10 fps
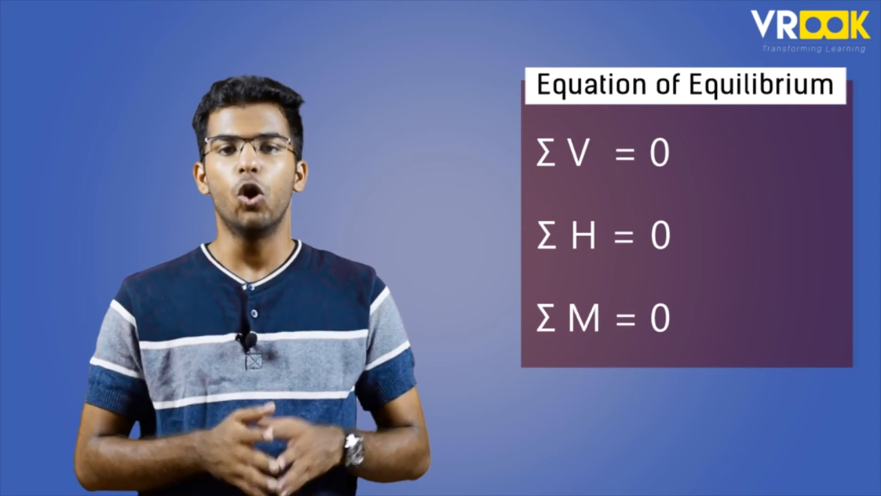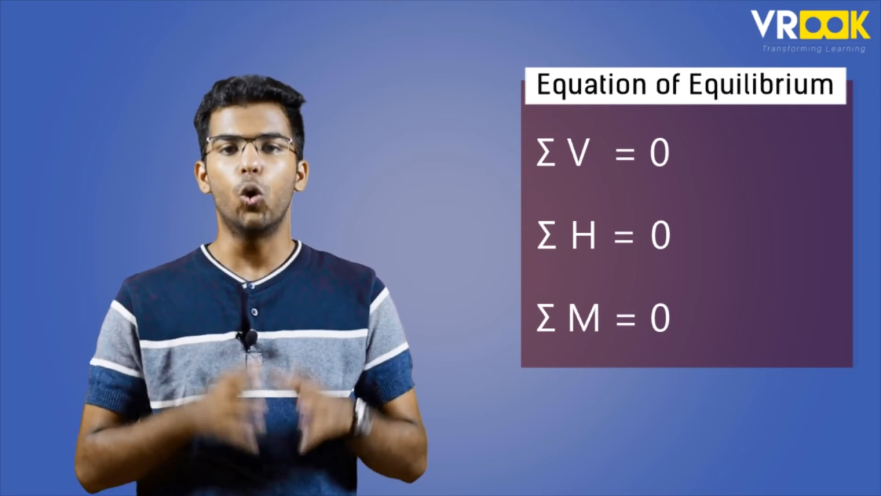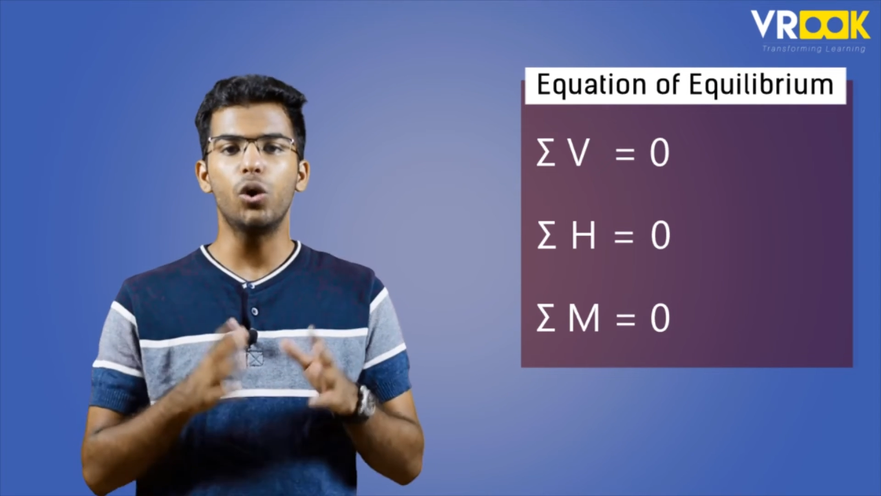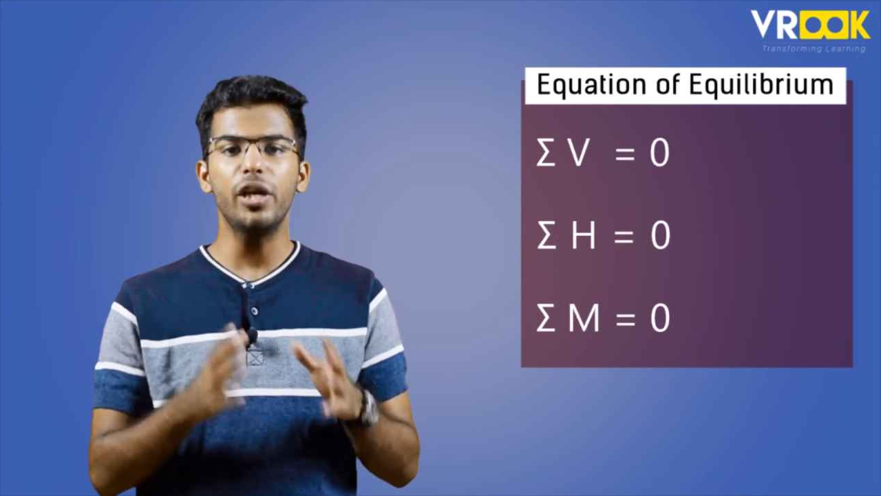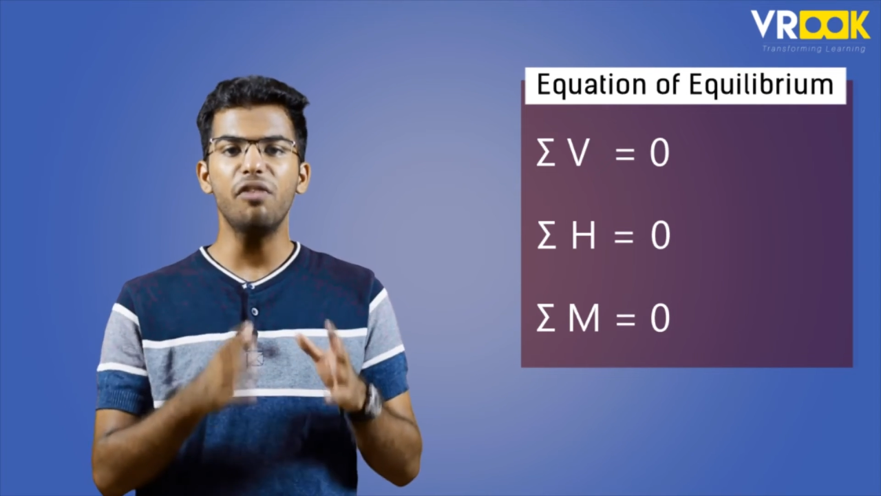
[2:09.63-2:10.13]

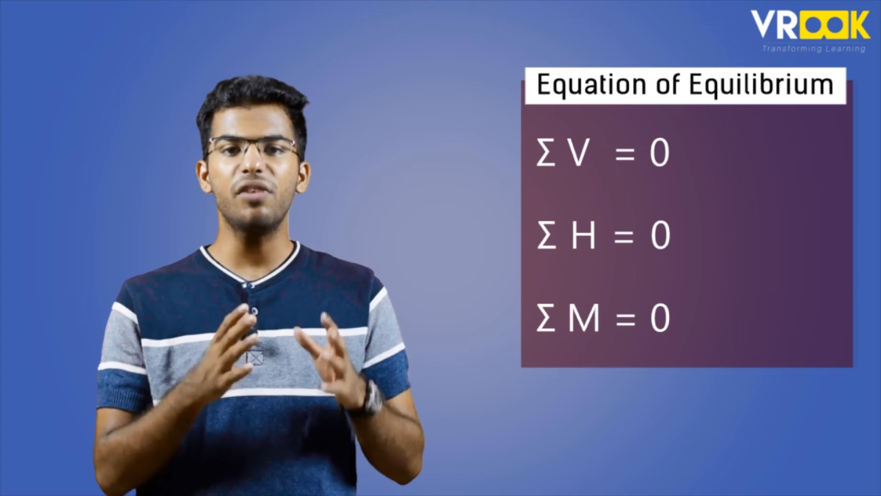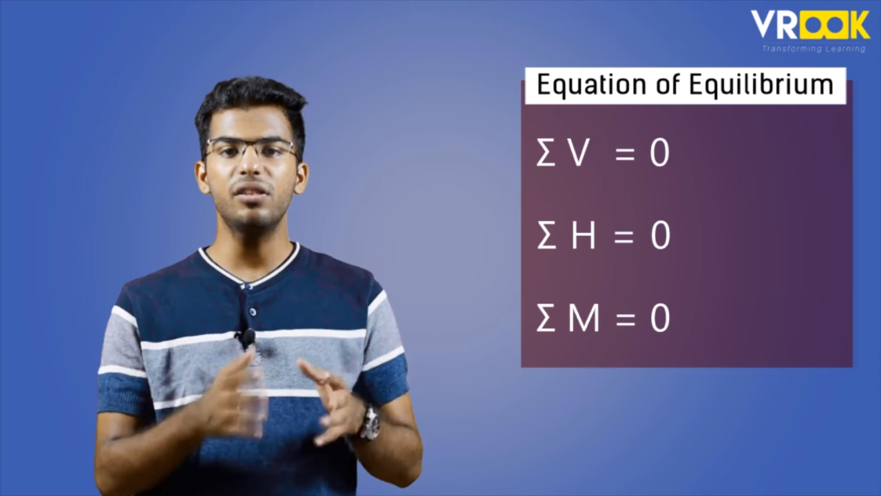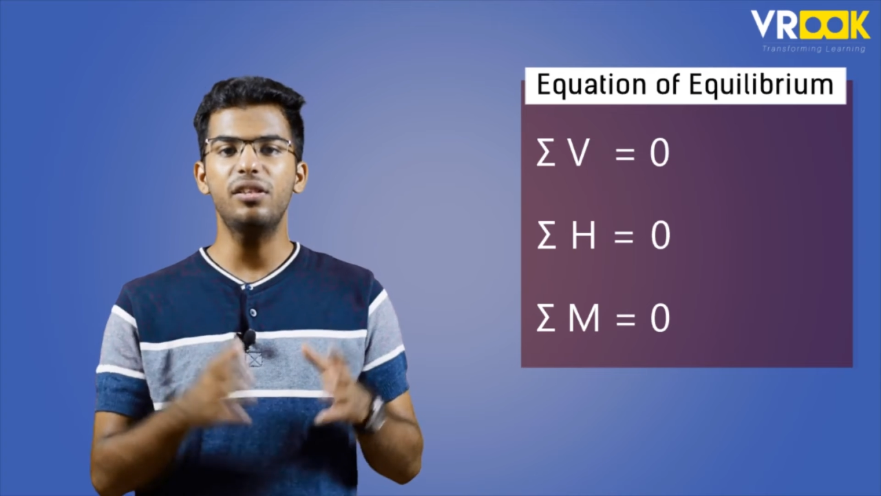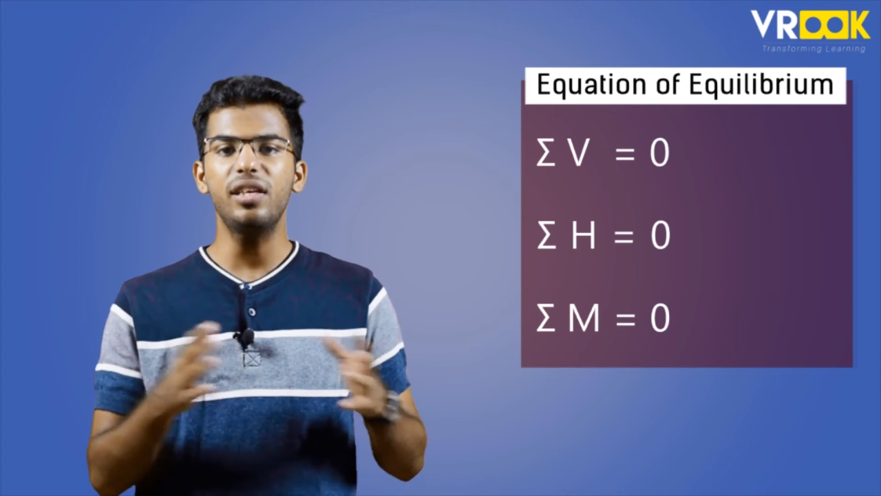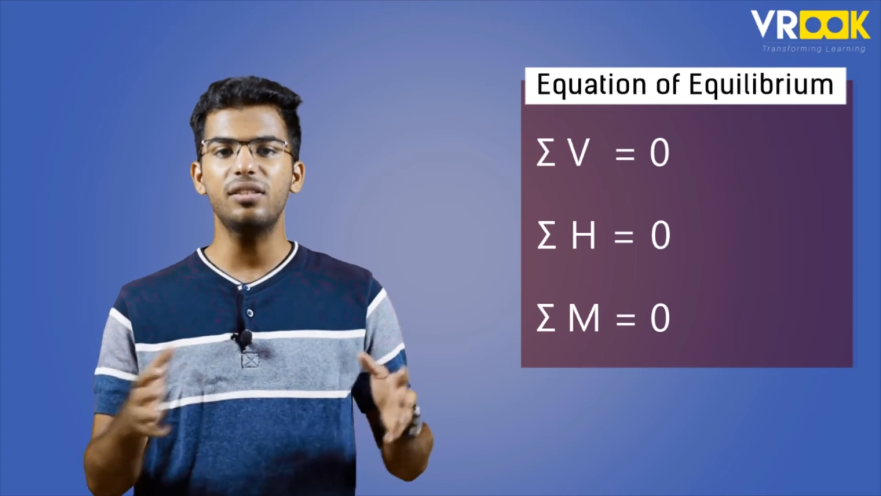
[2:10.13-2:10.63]
Only
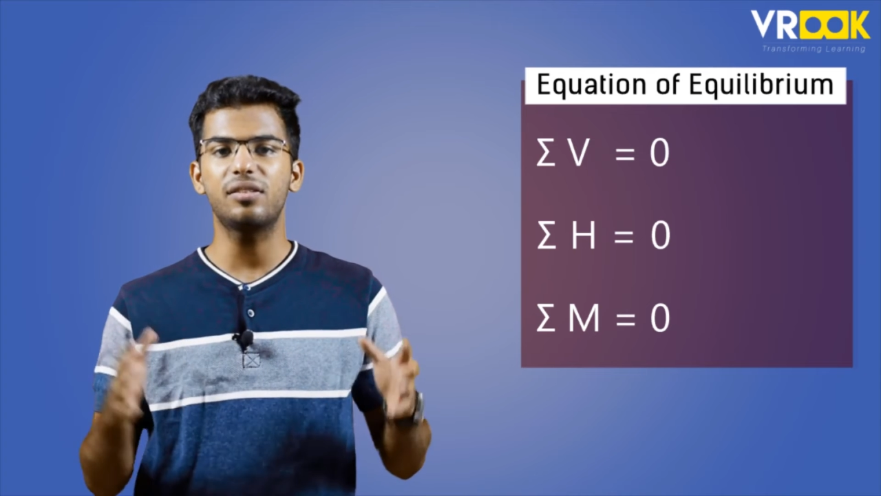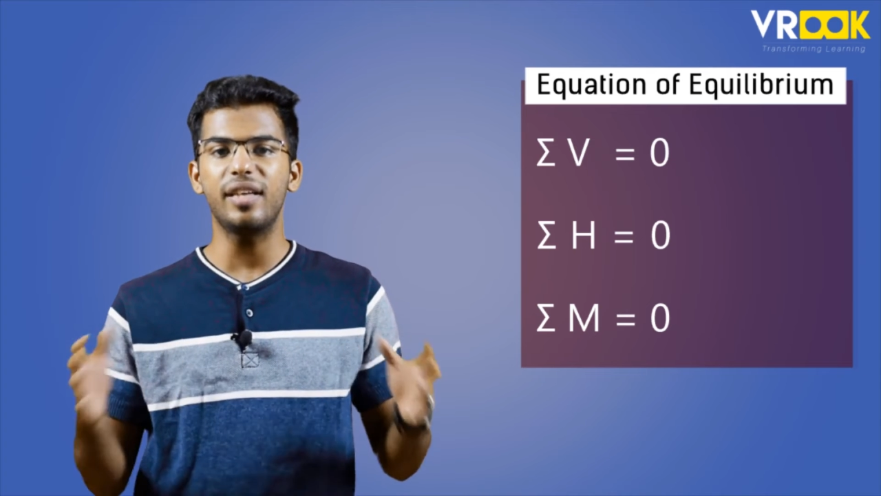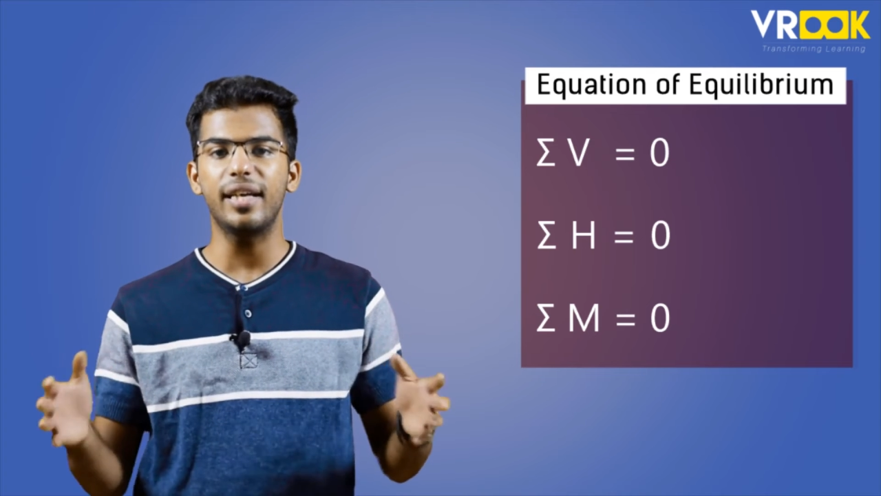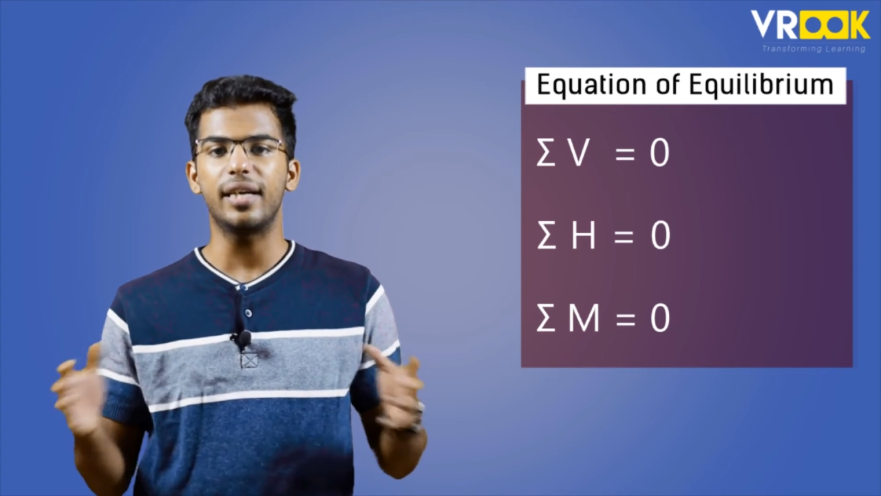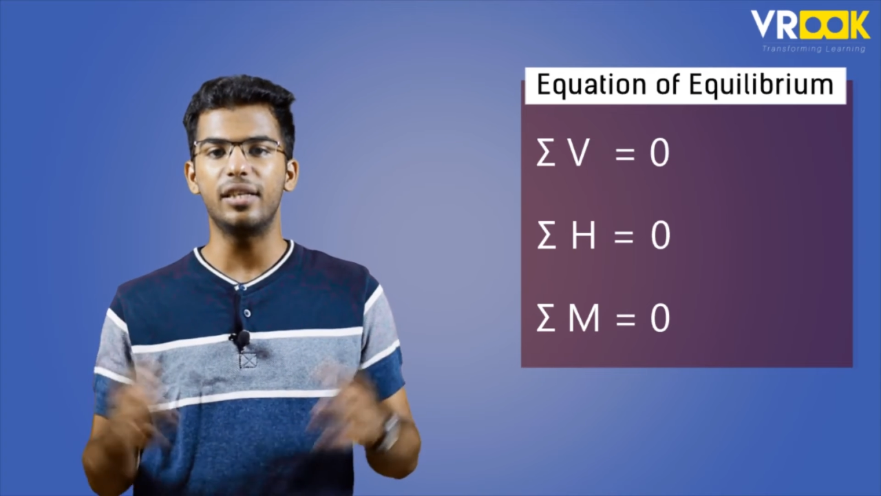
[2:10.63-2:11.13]
when these
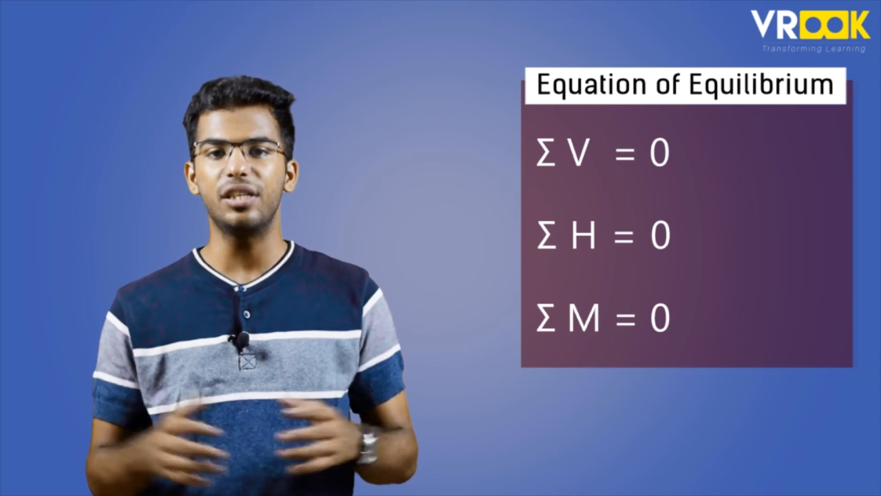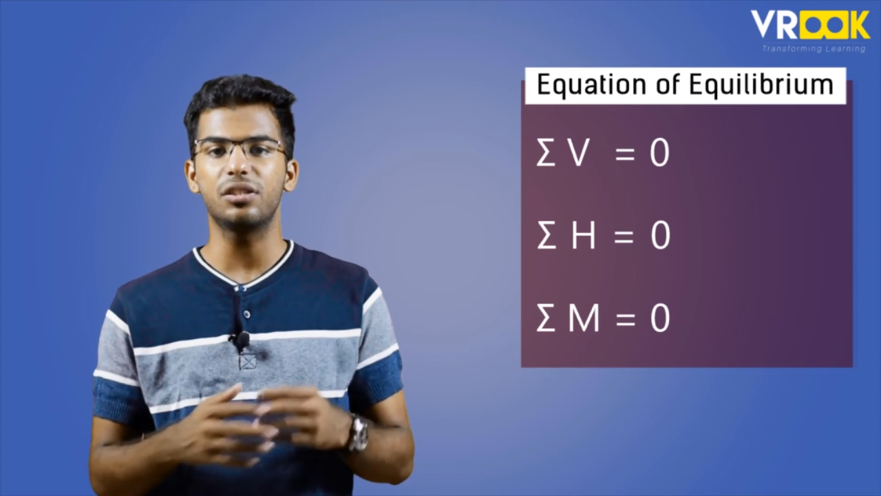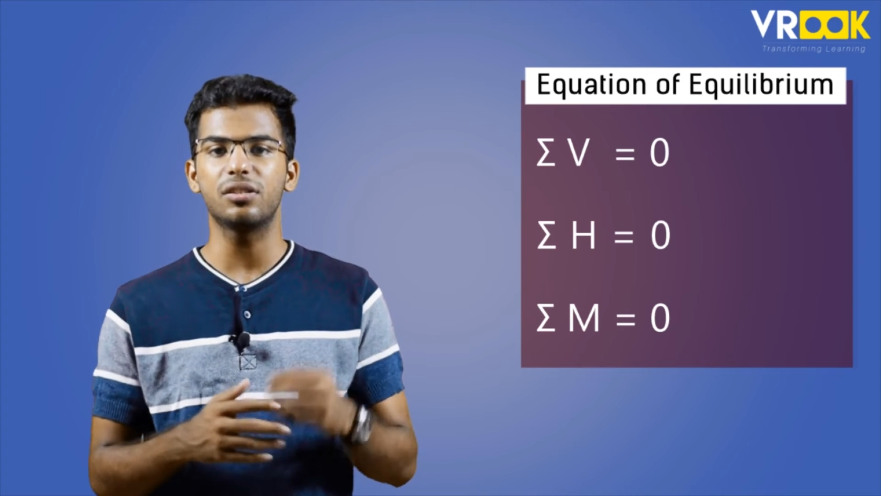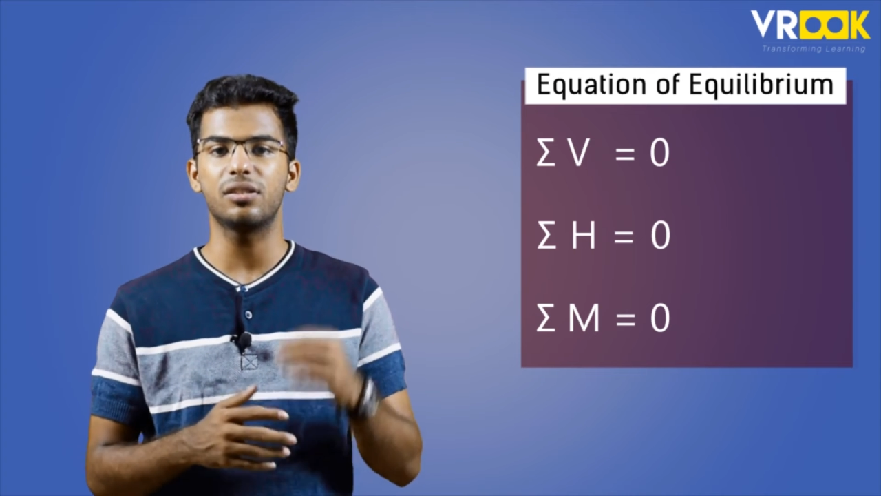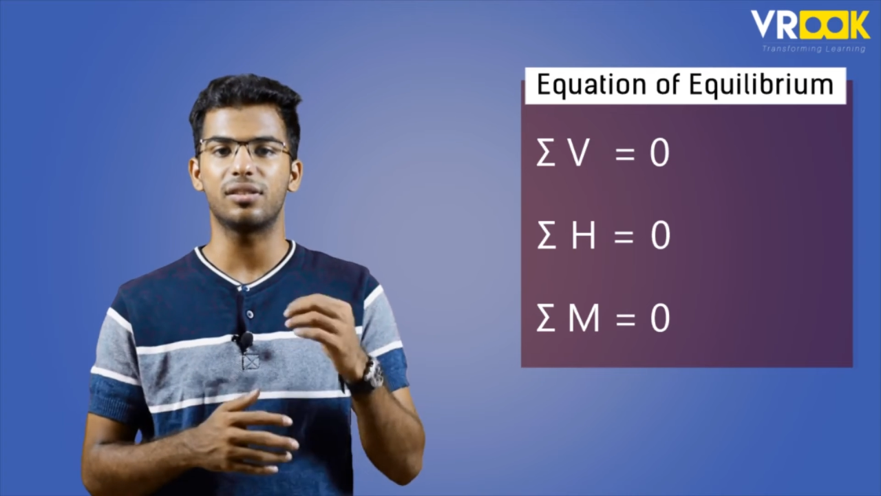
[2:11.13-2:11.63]
three conditions